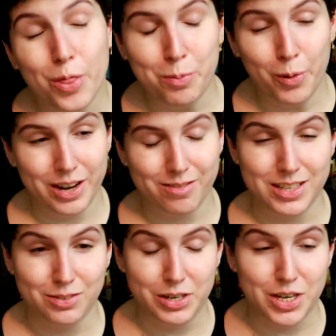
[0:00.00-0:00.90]
the point of
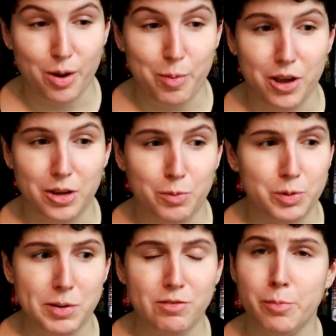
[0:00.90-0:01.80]
this video, but it
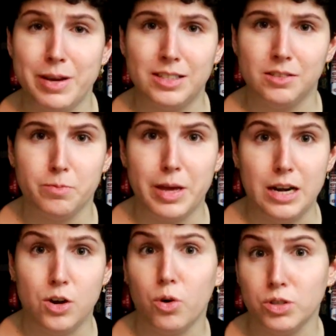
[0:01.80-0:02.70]
would be remiss of
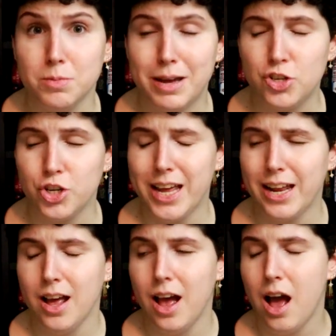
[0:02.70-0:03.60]
me not to mention
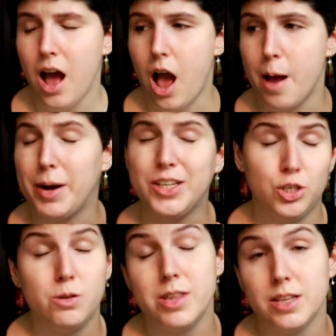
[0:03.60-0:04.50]
it. I
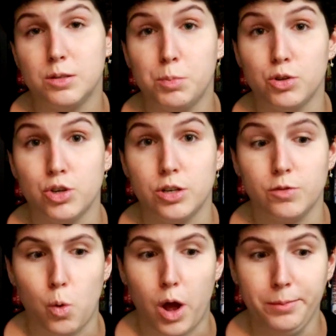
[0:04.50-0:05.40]
do think this book should
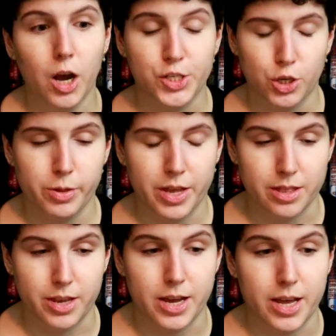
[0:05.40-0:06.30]
have won. I do
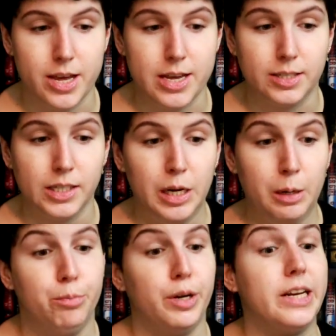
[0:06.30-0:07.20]
think that it is
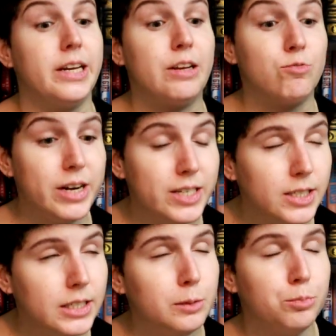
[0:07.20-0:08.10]
brilliantly
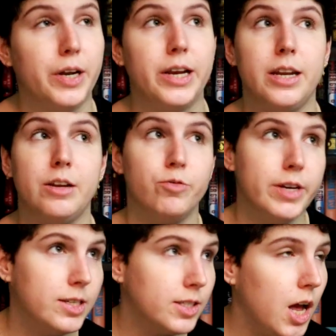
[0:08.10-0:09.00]
written, brilliantly
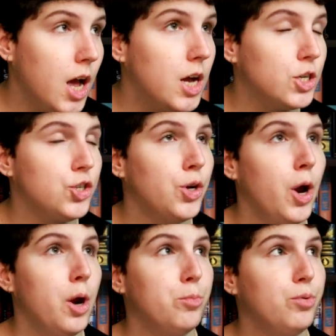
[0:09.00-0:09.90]
researched,
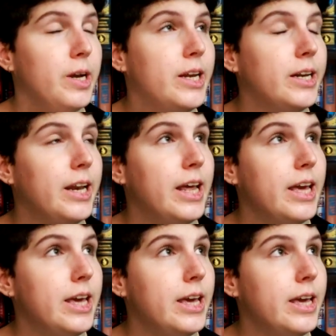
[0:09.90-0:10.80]

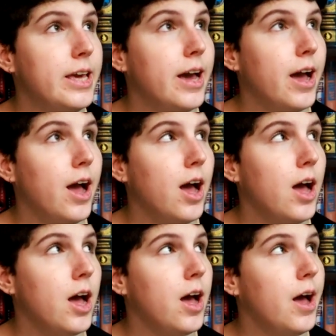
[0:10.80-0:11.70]
brilliantly
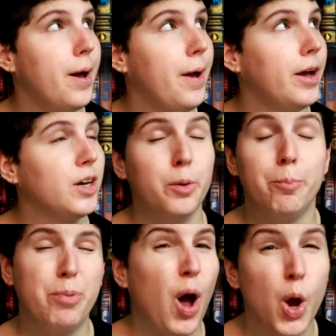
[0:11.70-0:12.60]

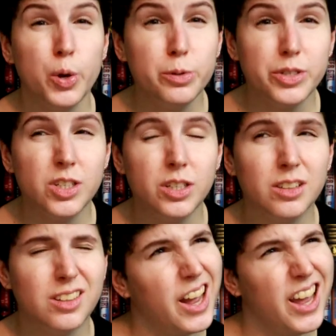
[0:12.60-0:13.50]
composed,
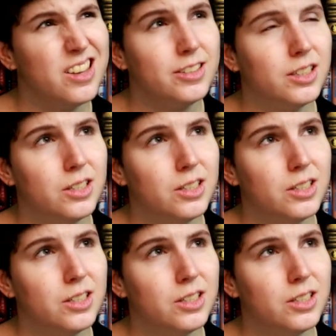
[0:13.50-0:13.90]
I guess